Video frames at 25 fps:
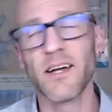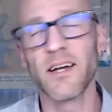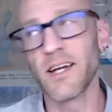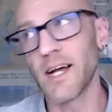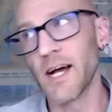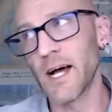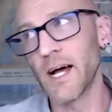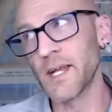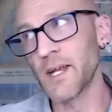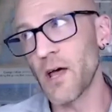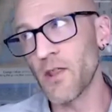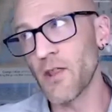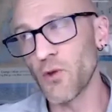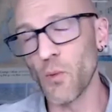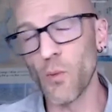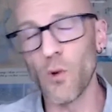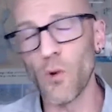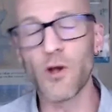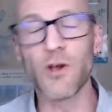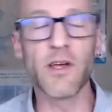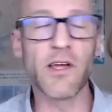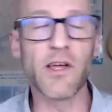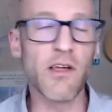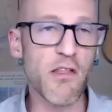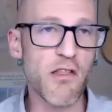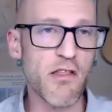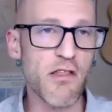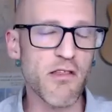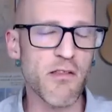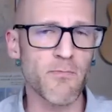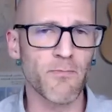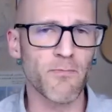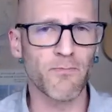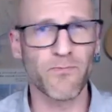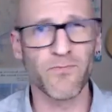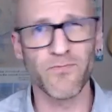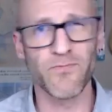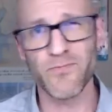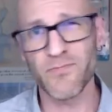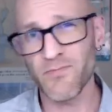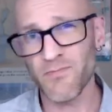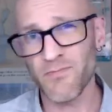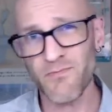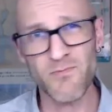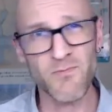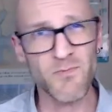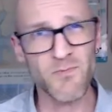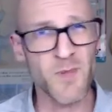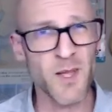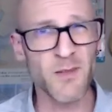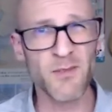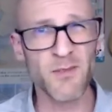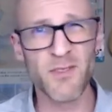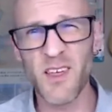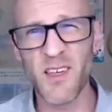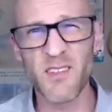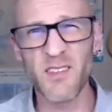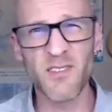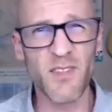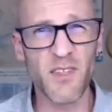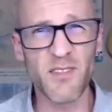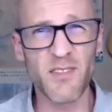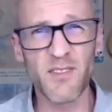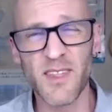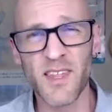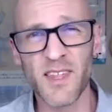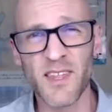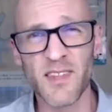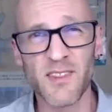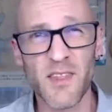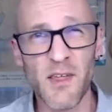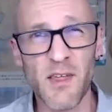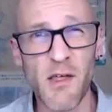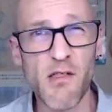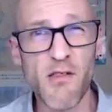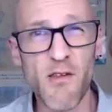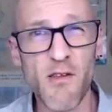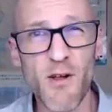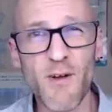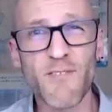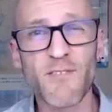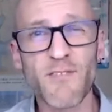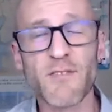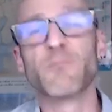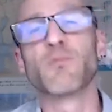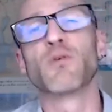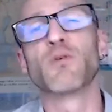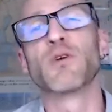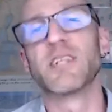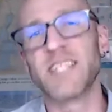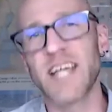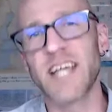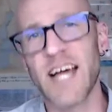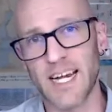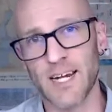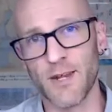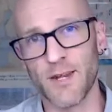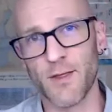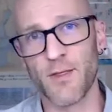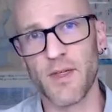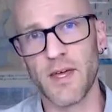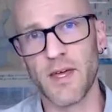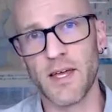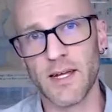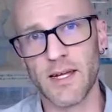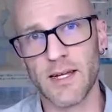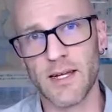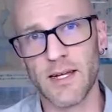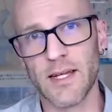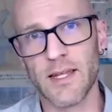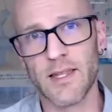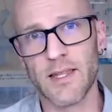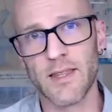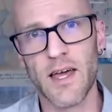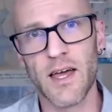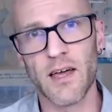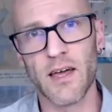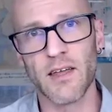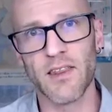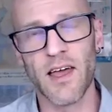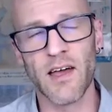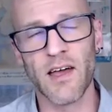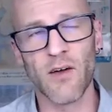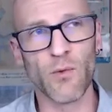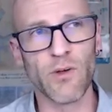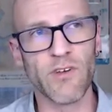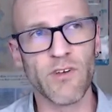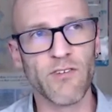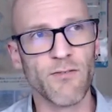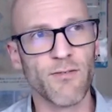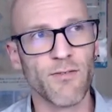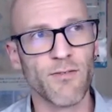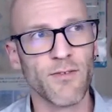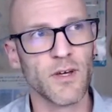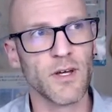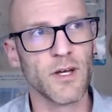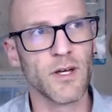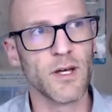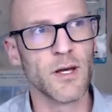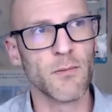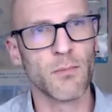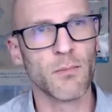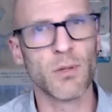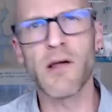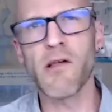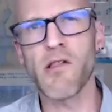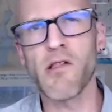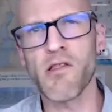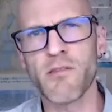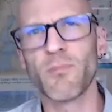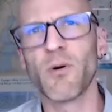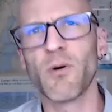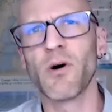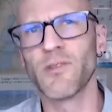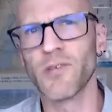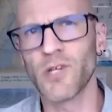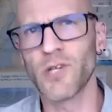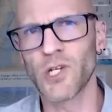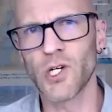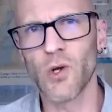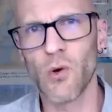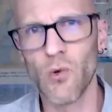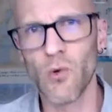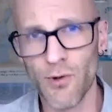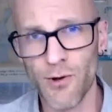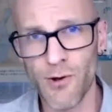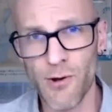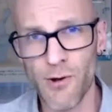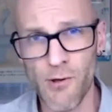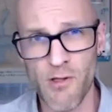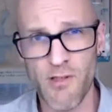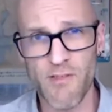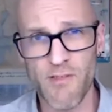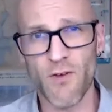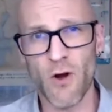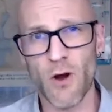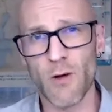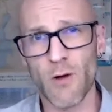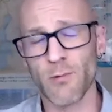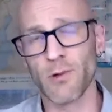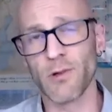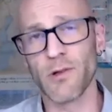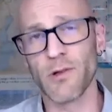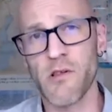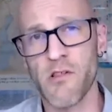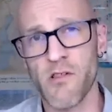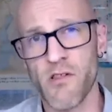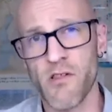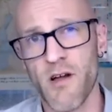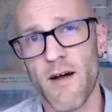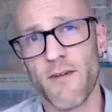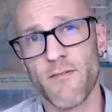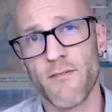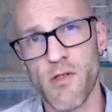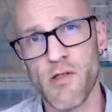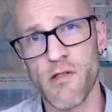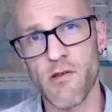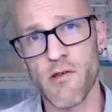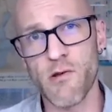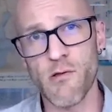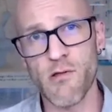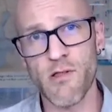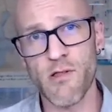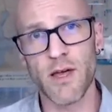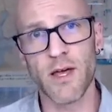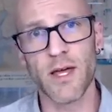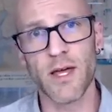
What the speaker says: Another one is the serve and protect thing that we've placed upon the shoulders of our police officers.